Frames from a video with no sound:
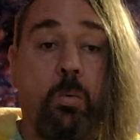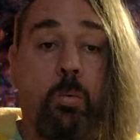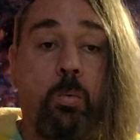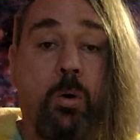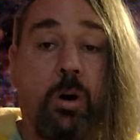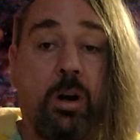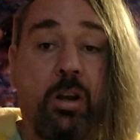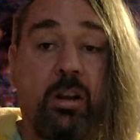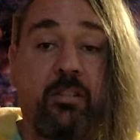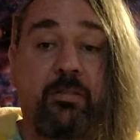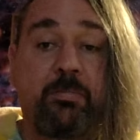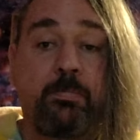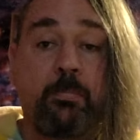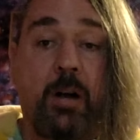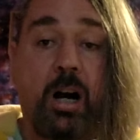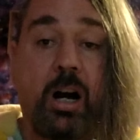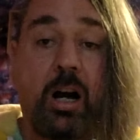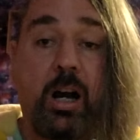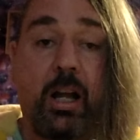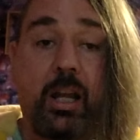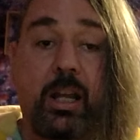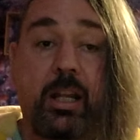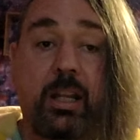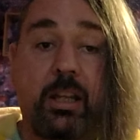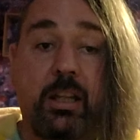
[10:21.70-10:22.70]
one of
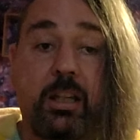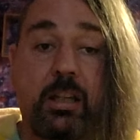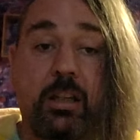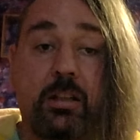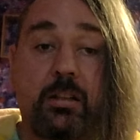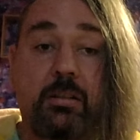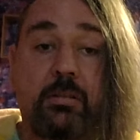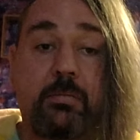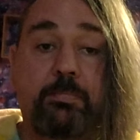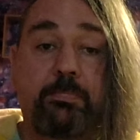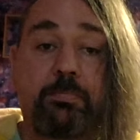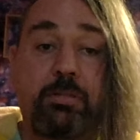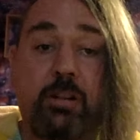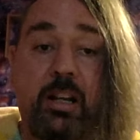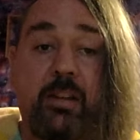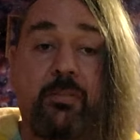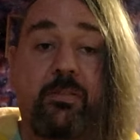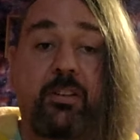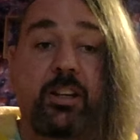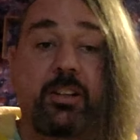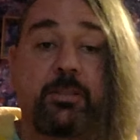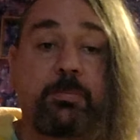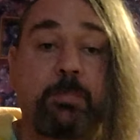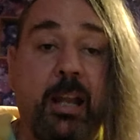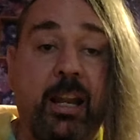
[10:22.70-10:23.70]
my
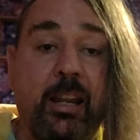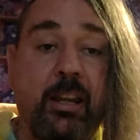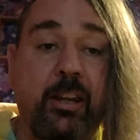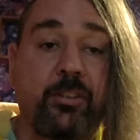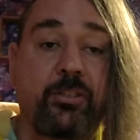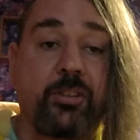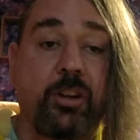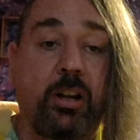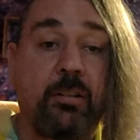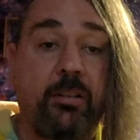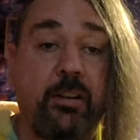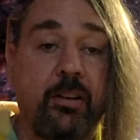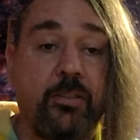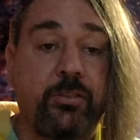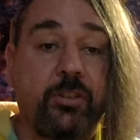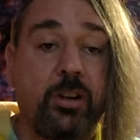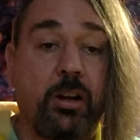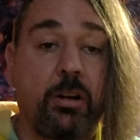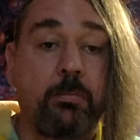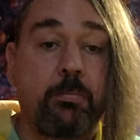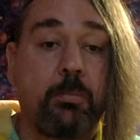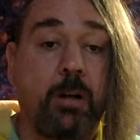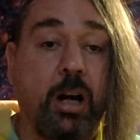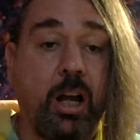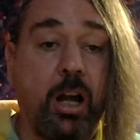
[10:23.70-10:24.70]
previous planets I lived
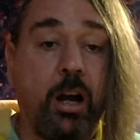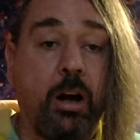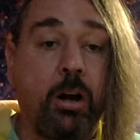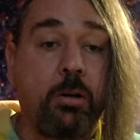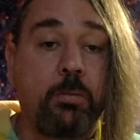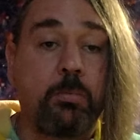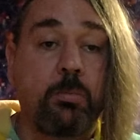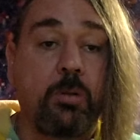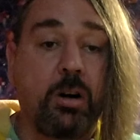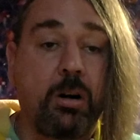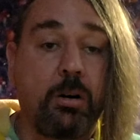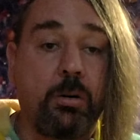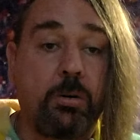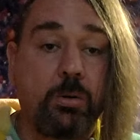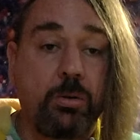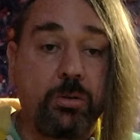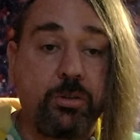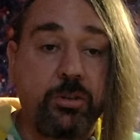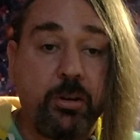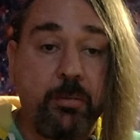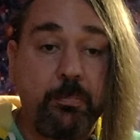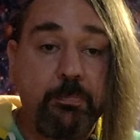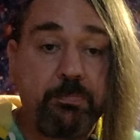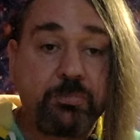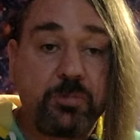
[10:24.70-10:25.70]
on, my home
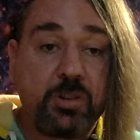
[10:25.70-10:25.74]
world,